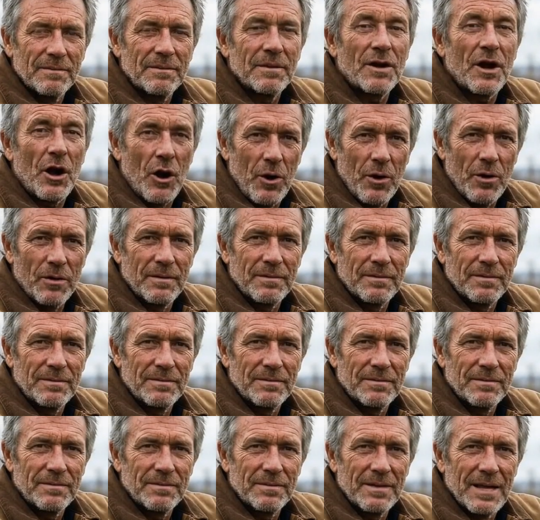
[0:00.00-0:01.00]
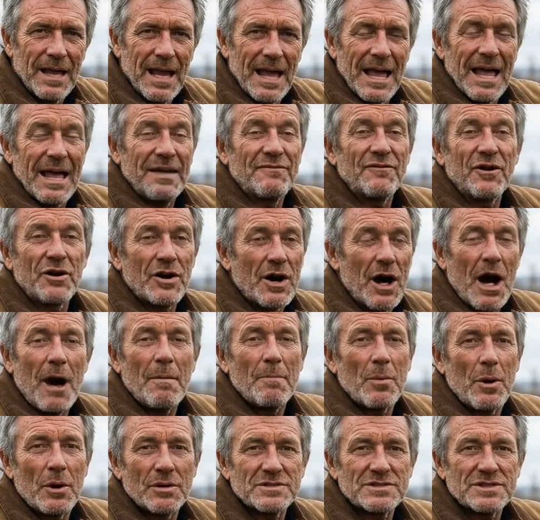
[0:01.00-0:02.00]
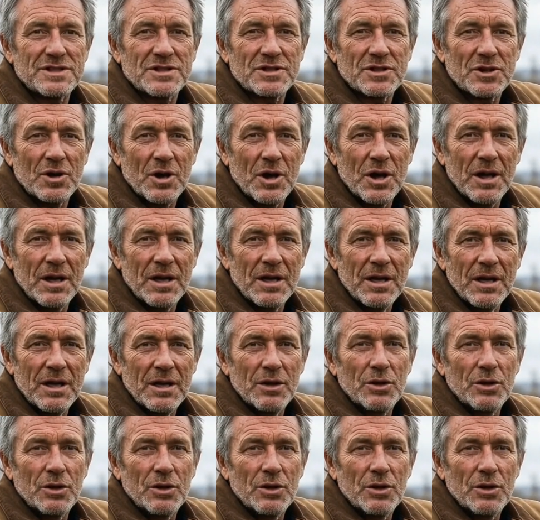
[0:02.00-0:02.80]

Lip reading: No. If your compost is good,